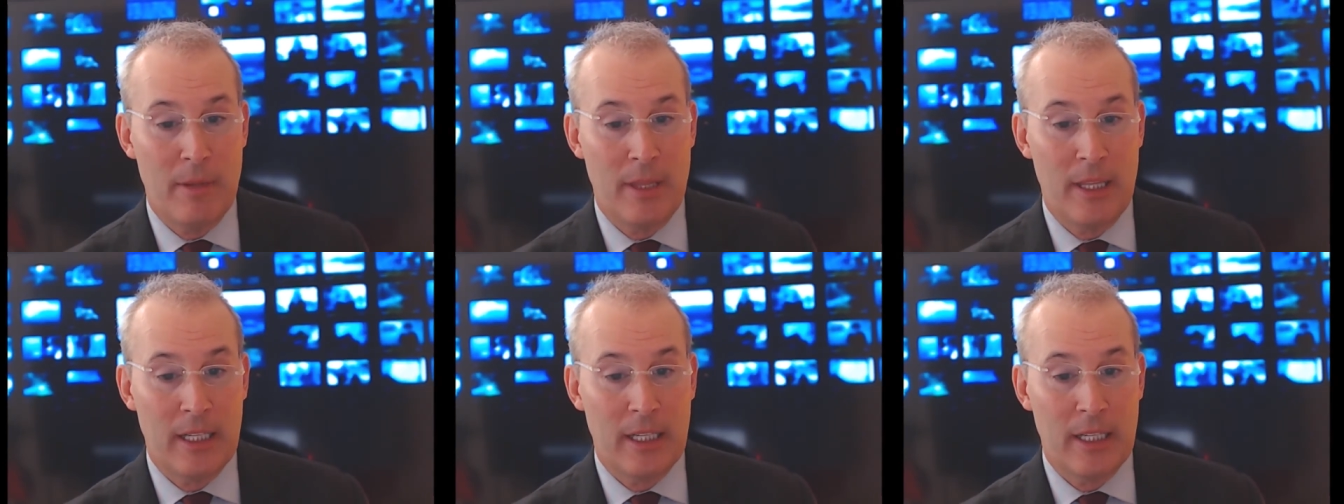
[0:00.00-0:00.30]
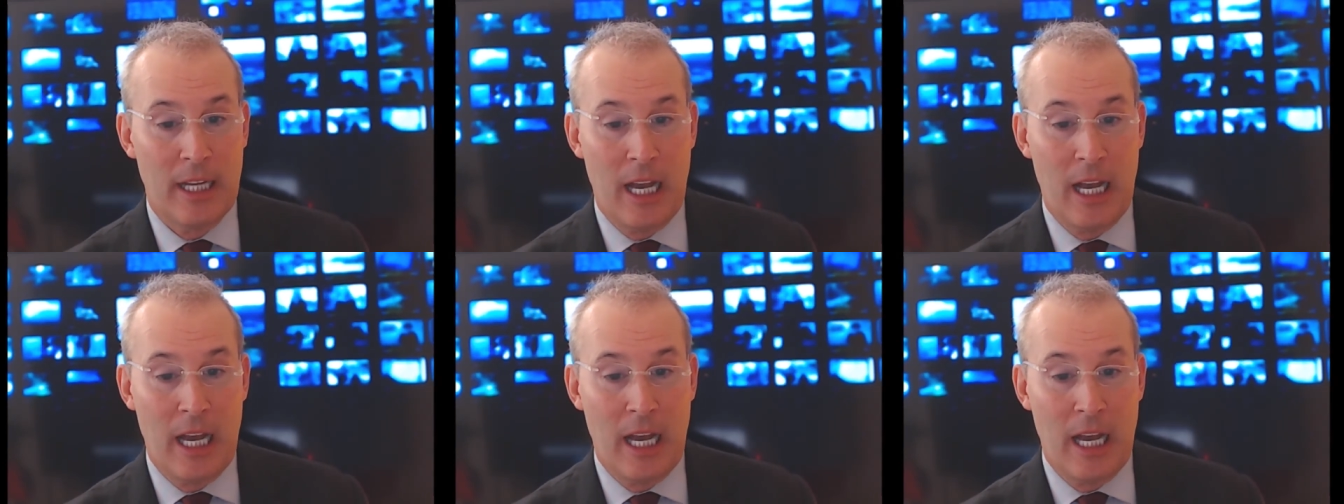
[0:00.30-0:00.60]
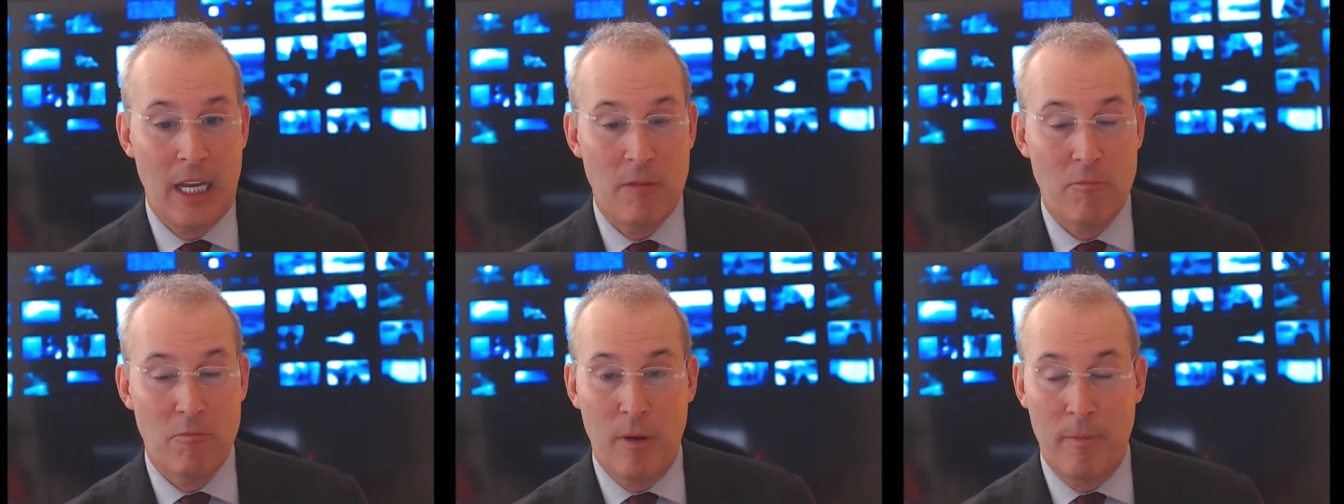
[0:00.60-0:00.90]
and the guy
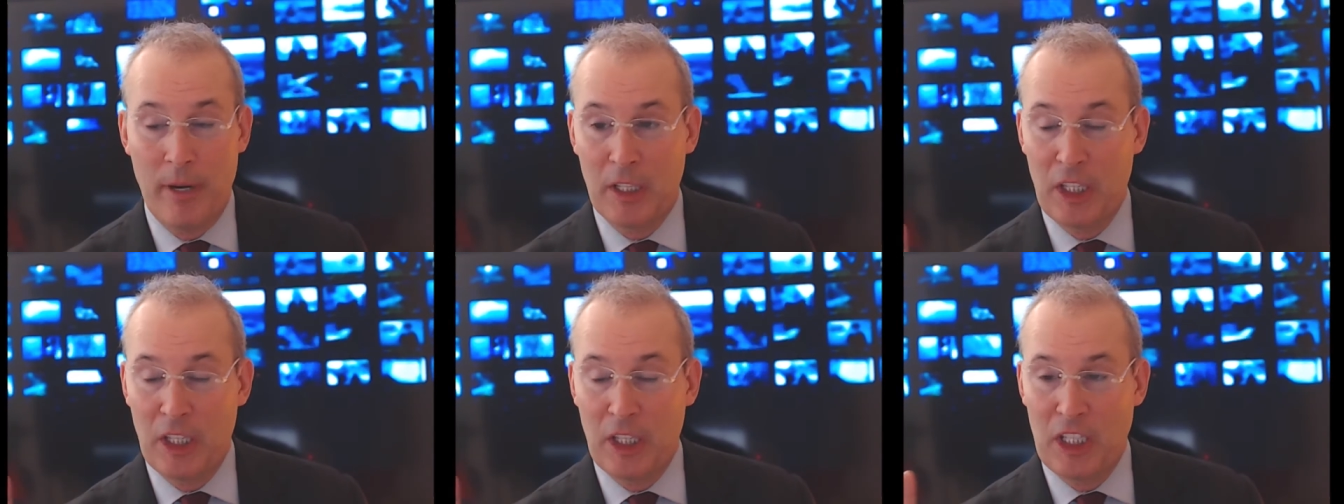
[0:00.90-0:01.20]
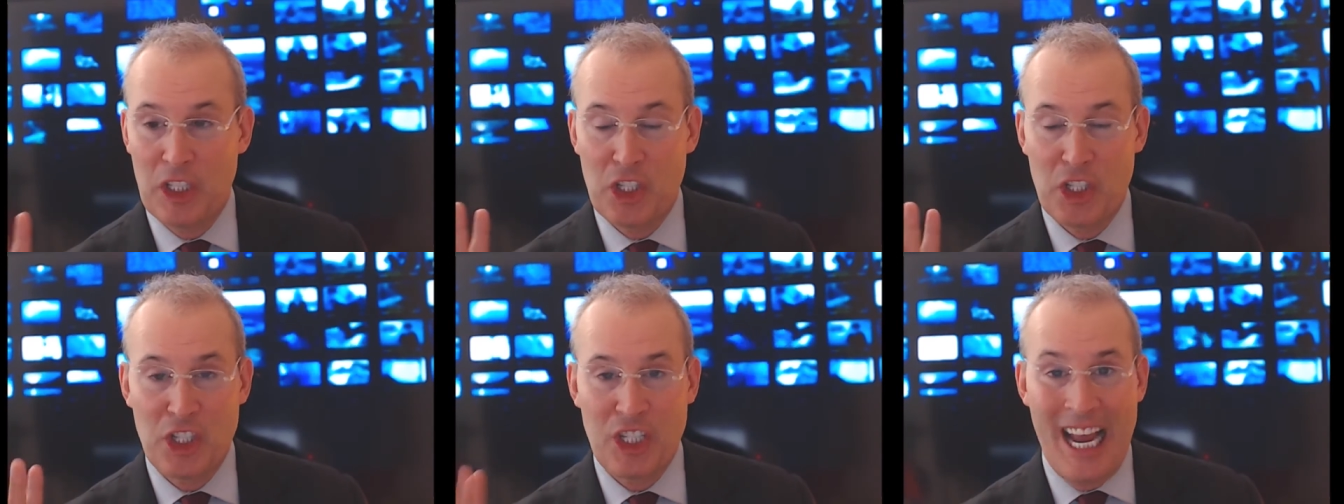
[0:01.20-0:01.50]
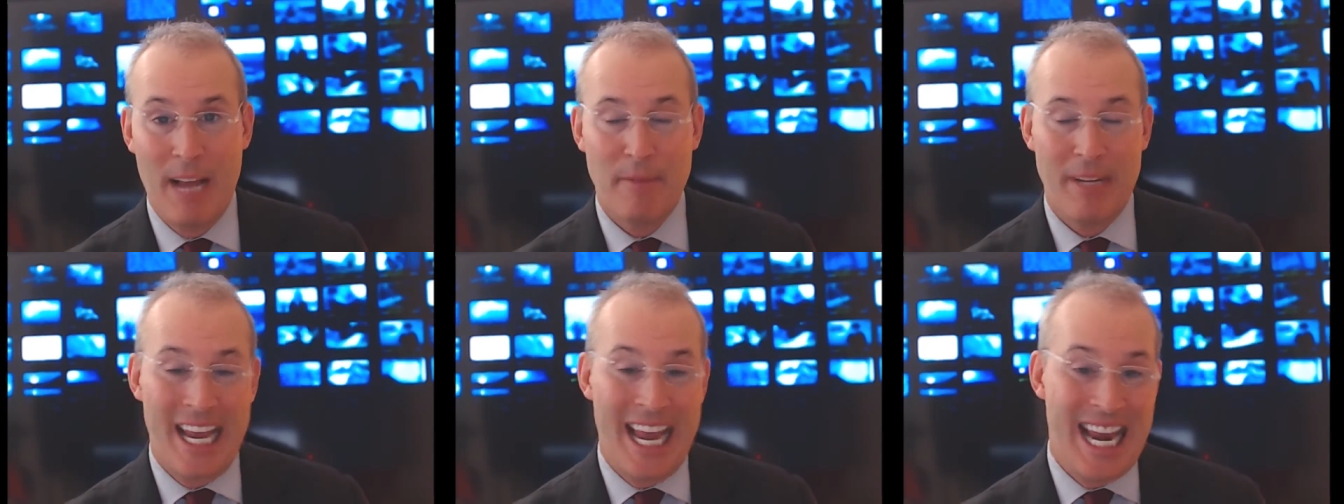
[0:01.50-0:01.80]
apparently
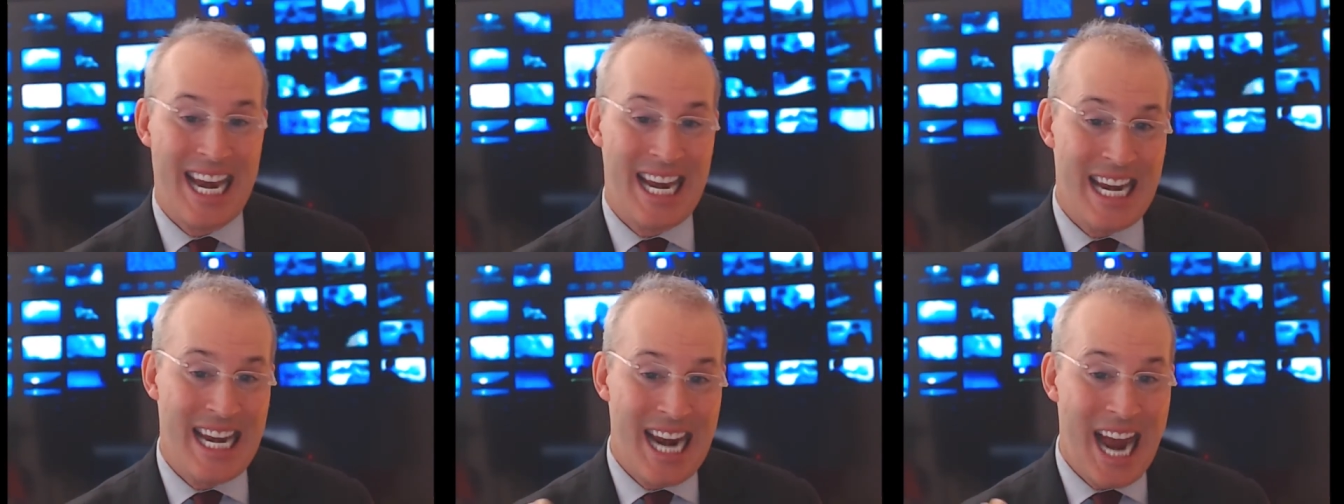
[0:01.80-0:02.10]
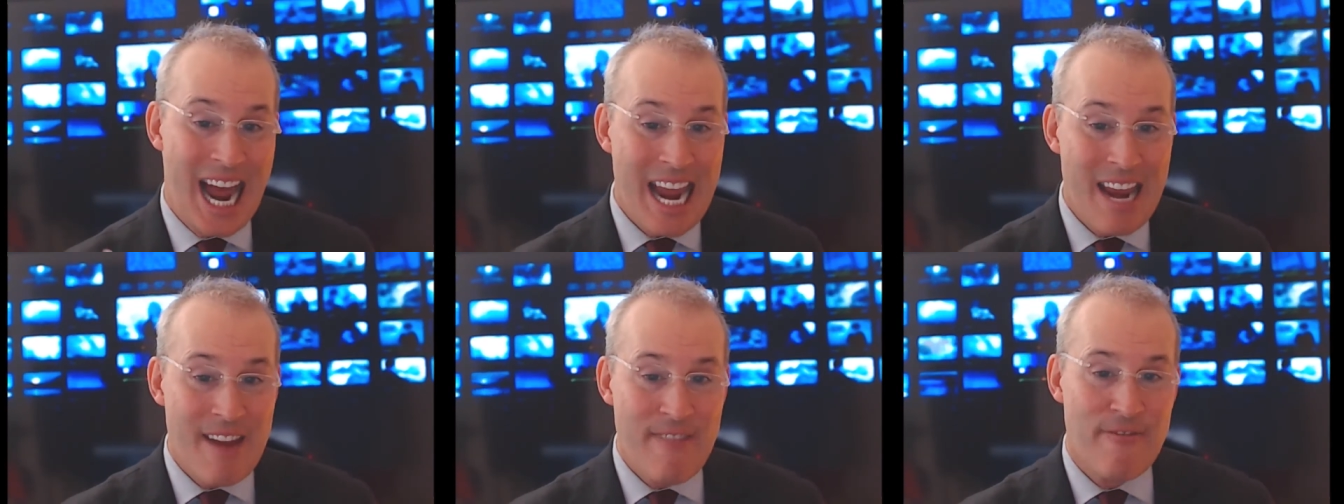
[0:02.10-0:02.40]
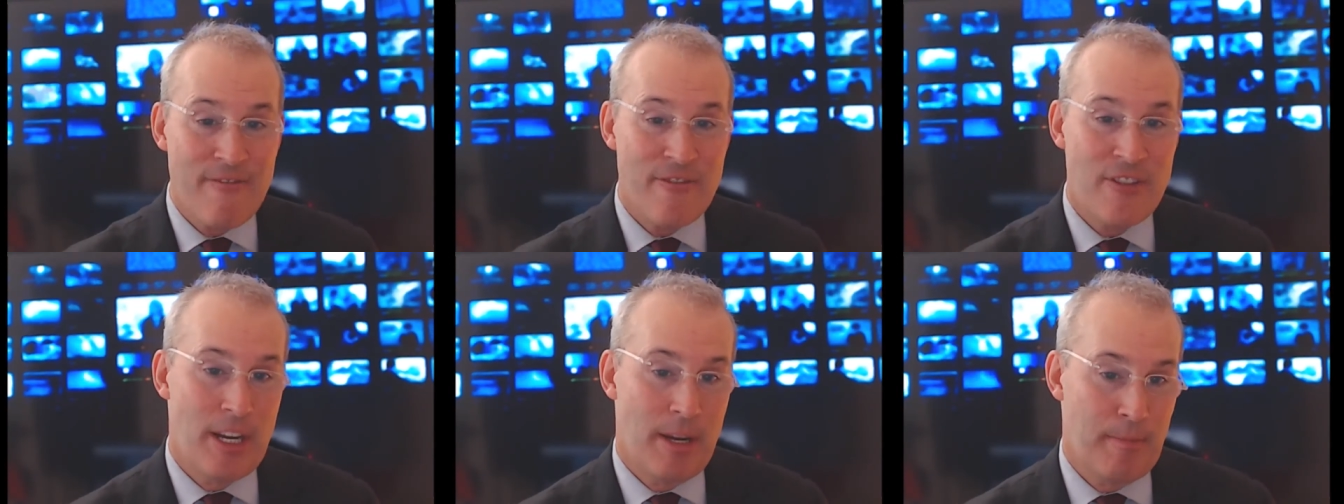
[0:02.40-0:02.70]
snapped and
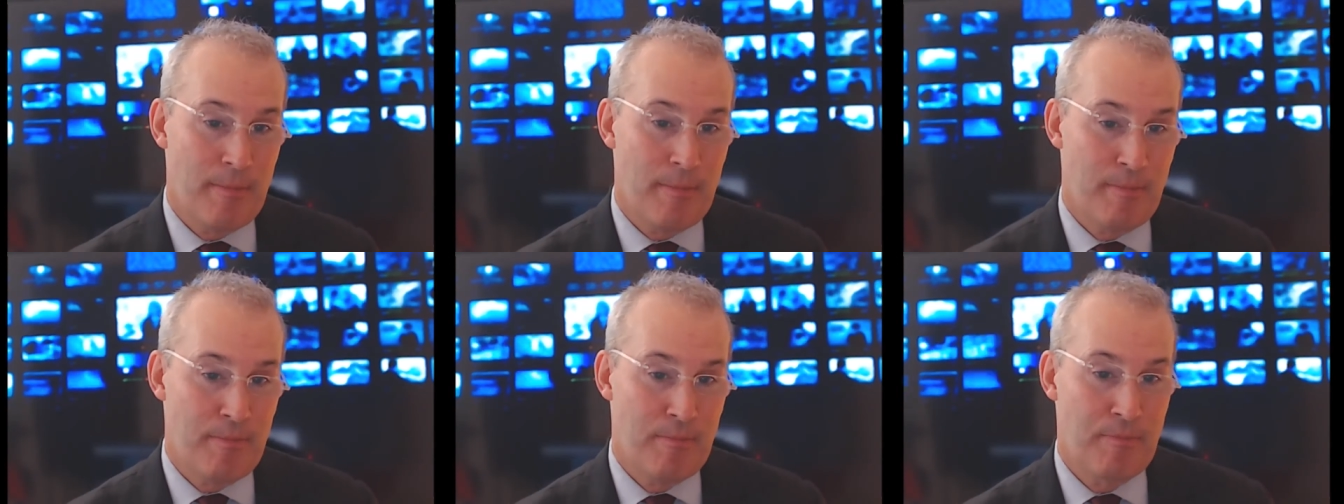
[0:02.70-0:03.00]
knifed him.